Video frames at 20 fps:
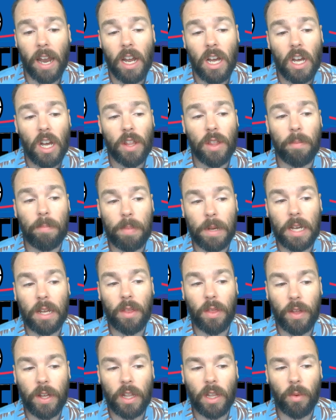The big
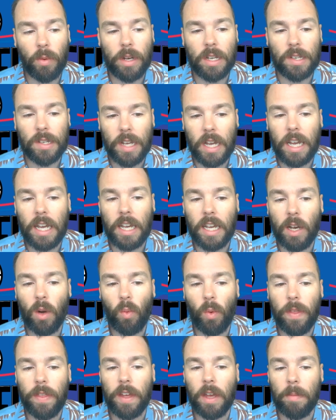thing that we're seeing here
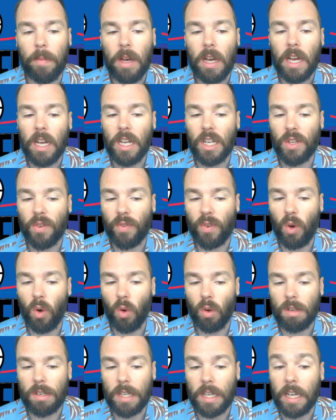with him is, of
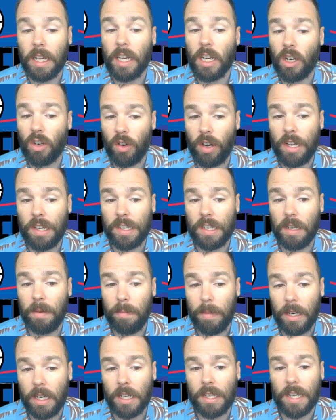course, the increase in
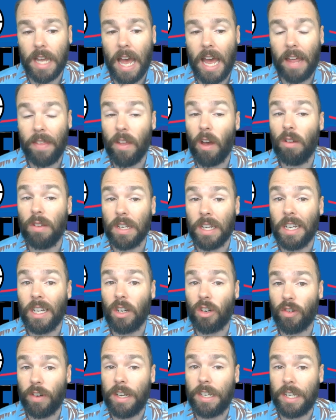minutes and those
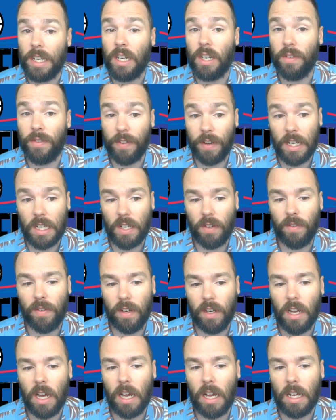increase in defensive
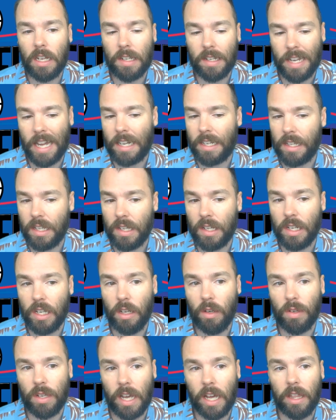stats, the
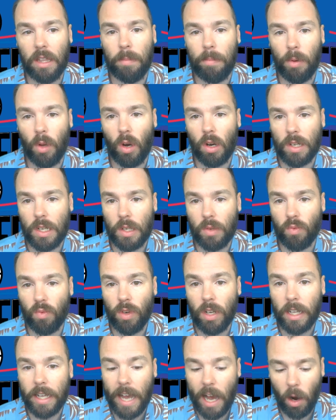steals and the blocks, is
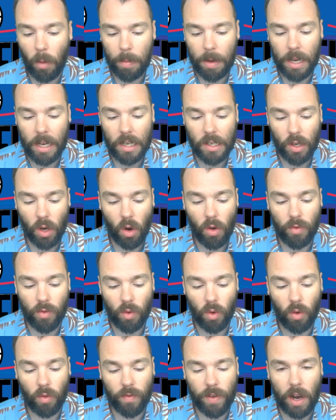really helping his
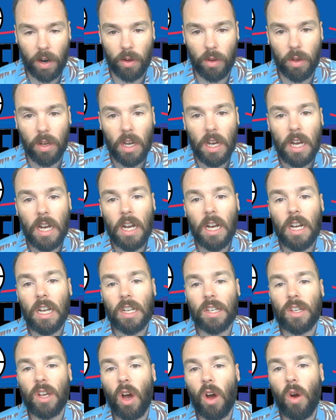overall value.
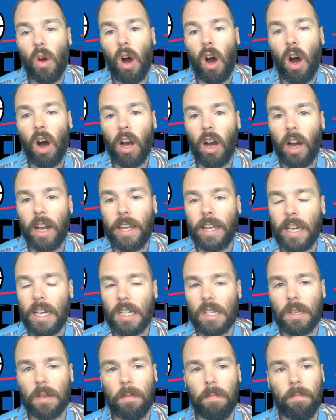So I
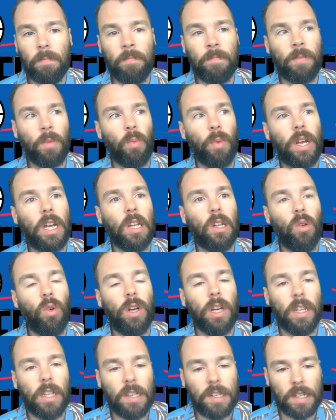guess we could look
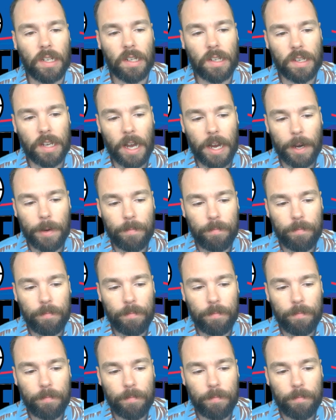at this and say,